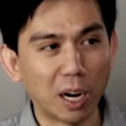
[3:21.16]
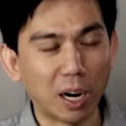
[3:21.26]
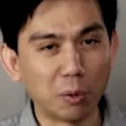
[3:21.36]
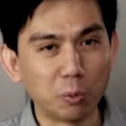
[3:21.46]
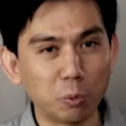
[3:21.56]

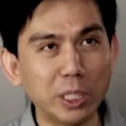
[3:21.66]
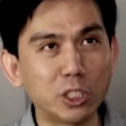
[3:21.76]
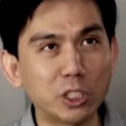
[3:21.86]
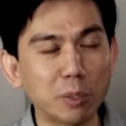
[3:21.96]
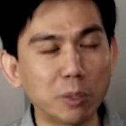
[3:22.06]
we
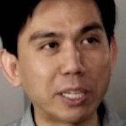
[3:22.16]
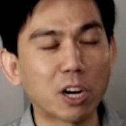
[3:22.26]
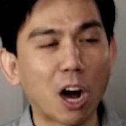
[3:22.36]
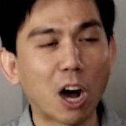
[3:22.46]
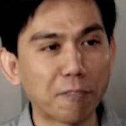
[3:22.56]
should be
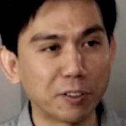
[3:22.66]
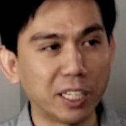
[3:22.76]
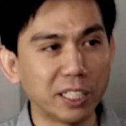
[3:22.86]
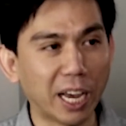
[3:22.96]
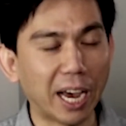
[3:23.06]

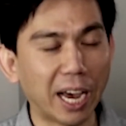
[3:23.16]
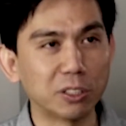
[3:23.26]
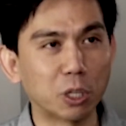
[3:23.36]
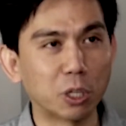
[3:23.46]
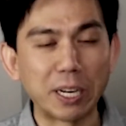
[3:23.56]
confident and
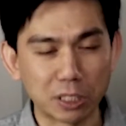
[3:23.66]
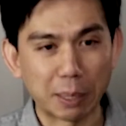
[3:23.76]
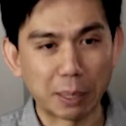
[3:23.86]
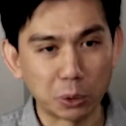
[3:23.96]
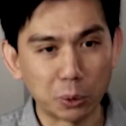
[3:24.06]
courageous
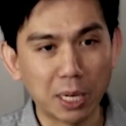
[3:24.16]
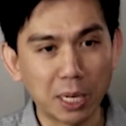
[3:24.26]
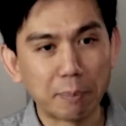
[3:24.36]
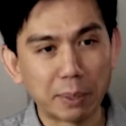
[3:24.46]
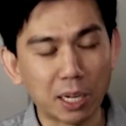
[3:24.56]
about doing,
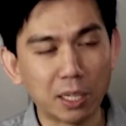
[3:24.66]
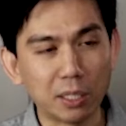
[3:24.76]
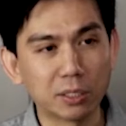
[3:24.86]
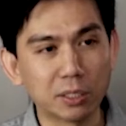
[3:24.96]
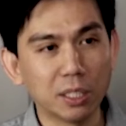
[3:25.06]

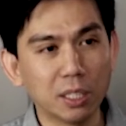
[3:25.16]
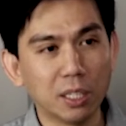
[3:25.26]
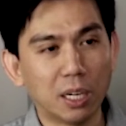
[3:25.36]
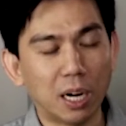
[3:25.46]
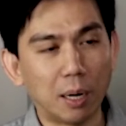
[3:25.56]
because
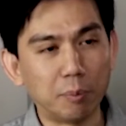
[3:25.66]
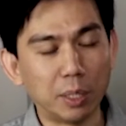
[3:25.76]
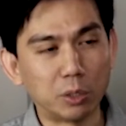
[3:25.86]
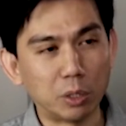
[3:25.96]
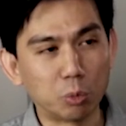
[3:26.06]

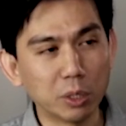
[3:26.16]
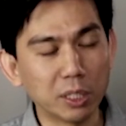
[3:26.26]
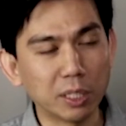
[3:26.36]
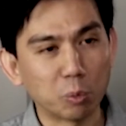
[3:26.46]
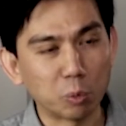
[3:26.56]
it's
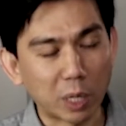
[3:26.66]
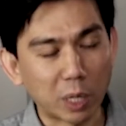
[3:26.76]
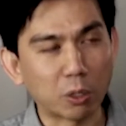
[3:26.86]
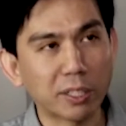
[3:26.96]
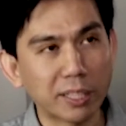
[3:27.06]
really,
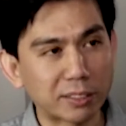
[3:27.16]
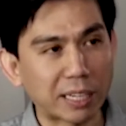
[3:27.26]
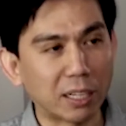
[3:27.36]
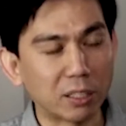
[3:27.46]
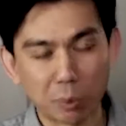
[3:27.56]
during that
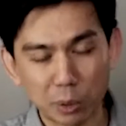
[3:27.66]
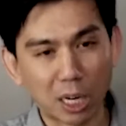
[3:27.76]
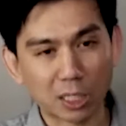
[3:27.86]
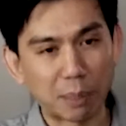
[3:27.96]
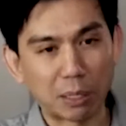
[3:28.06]
dialogue, we
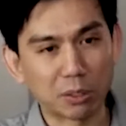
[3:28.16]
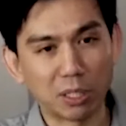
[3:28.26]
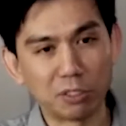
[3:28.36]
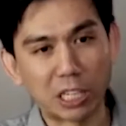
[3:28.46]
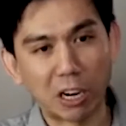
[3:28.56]
talked about kind
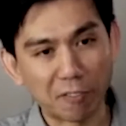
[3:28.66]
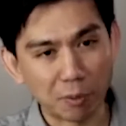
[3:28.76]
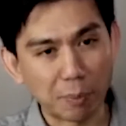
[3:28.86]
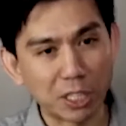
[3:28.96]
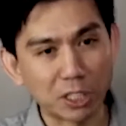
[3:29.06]
of sharing
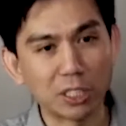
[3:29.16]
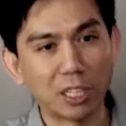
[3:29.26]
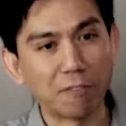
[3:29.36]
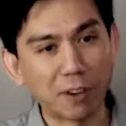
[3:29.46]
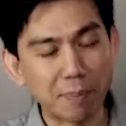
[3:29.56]
information
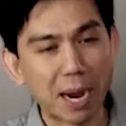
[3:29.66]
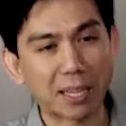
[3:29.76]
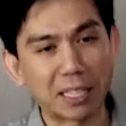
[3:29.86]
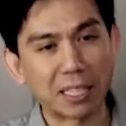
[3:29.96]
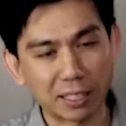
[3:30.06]
and feedback,
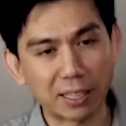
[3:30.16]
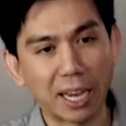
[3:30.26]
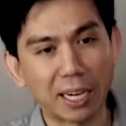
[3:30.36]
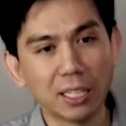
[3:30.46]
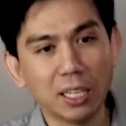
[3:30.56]
things like that.
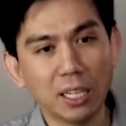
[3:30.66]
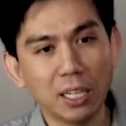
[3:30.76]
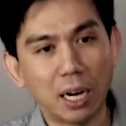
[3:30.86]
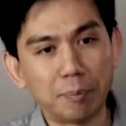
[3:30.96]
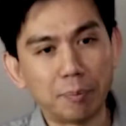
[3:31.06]

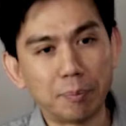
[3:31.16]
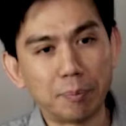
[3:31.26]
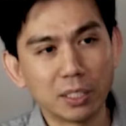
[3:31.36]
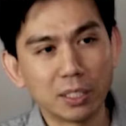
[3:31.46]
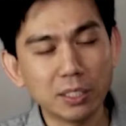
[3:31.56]

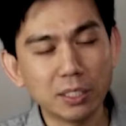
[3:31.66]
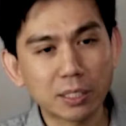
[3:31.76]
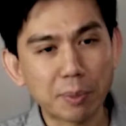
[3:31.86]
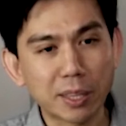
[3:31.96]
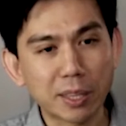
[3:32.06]
This is
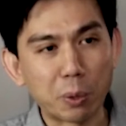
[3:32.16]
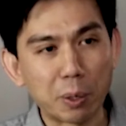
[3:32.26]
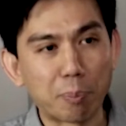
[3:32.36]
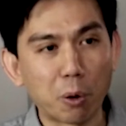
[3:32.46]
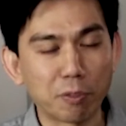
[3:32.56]
something that we
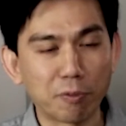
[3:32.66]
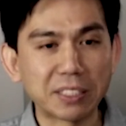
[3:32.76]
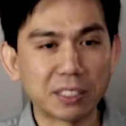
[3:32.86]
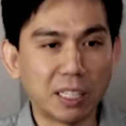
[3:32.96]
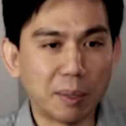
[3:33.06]
both
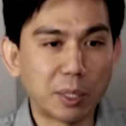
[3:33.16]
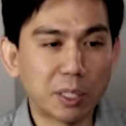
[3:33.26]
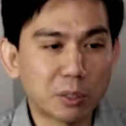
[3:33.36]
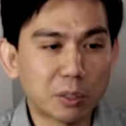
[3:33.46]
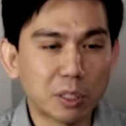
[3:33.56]
vested in. This
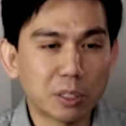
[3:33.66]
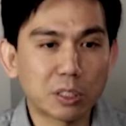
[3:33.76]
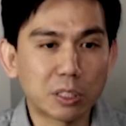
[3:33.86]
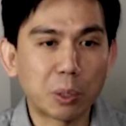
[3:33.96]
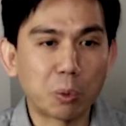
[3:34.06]
is
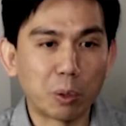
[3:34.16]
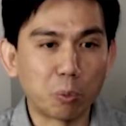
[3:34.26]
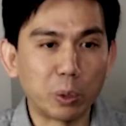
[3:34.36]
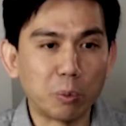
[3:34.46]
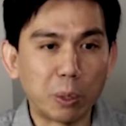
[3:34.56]
something where
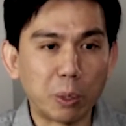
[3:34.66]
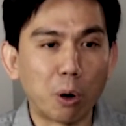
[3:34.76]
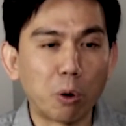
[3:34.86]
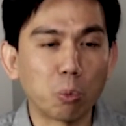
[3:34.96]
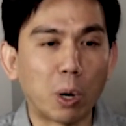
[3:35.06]
we
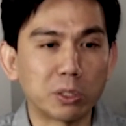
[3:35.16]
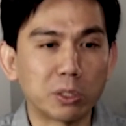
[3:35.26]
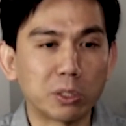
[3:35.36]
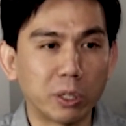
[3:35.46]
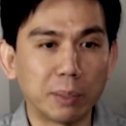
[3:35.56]
both want to
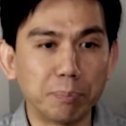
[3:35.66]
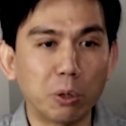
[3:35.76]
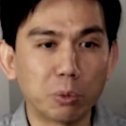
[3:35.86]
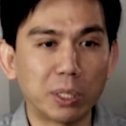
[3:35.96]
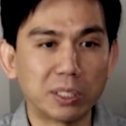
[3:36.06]
work and
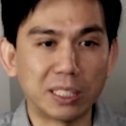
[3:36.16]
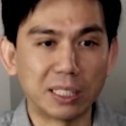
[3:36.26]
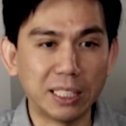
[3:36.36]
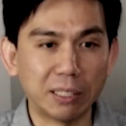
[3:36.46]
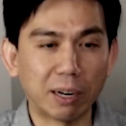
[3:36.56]
both want to succeed, right?